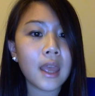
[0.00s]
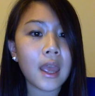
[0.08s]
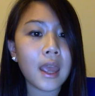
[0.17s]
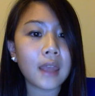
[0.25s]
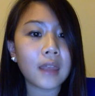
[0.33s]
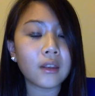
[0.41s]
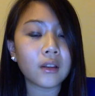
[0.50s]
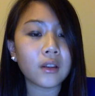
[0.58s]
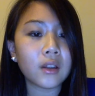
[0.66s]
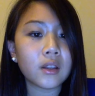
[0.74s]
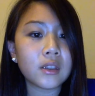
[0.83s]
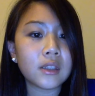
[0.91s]
and the
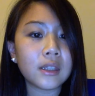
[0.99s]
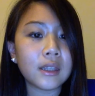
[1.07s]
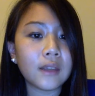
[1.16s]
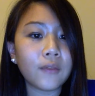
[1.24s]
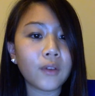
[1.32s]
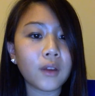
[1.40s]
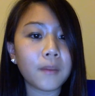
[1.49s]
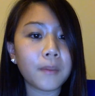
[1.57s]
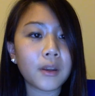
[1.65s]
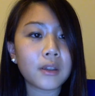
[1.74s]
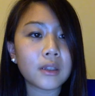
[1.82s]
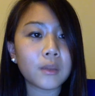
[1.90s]
C for
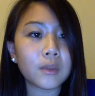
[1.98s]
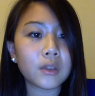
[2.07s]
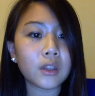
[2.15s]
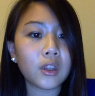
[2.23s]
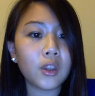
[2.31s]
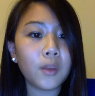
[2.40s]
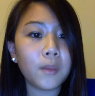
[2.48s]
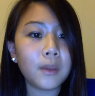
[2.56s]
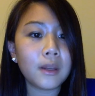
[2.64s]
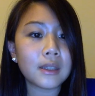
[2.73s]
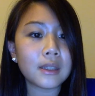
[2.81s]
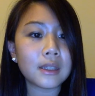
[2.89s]
comparison was a
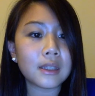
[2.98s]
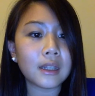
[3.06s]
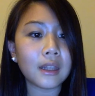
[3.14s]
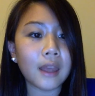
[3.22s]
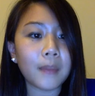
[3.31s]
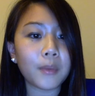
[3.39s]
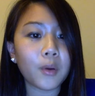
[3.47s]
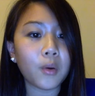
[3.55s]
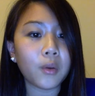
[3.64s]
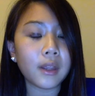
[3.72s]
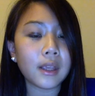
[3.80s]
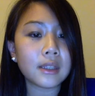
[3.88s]
human-assisted lap
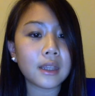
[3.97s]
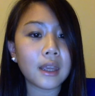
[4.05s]
choles,